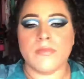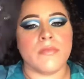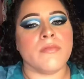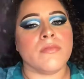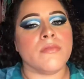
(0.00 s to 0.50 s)
to
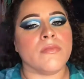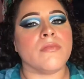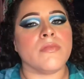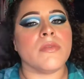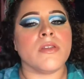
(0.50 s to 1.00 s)
focus on
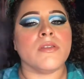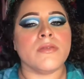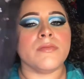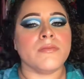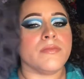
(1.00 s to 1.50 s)

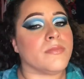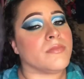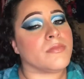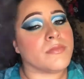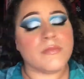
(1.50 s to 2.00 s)
eyes
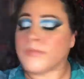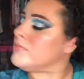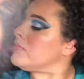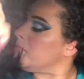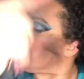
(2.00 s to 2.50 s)
as of right
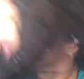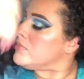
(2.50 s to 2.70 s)
now.